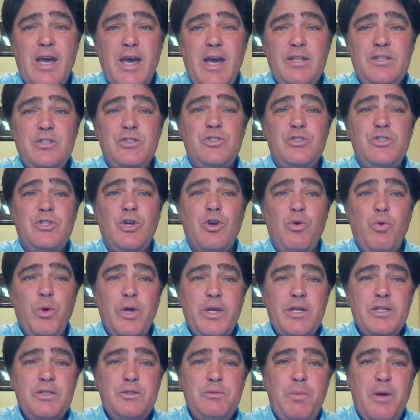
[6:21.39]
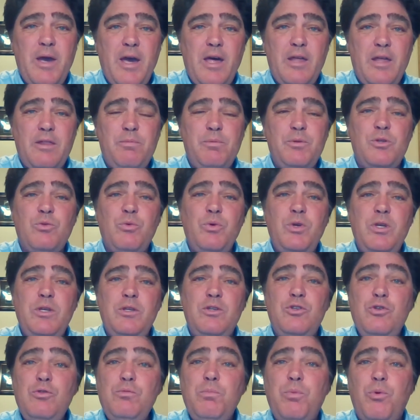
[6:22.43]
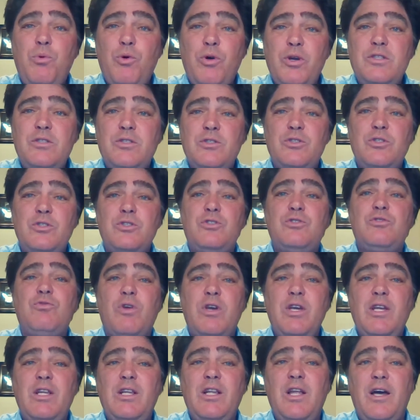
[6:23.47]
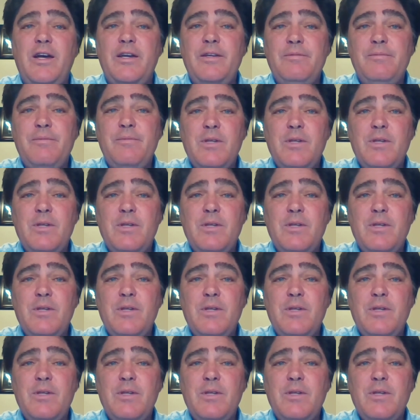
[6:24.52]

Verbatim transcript: adage the quickest path between two points is a straight line.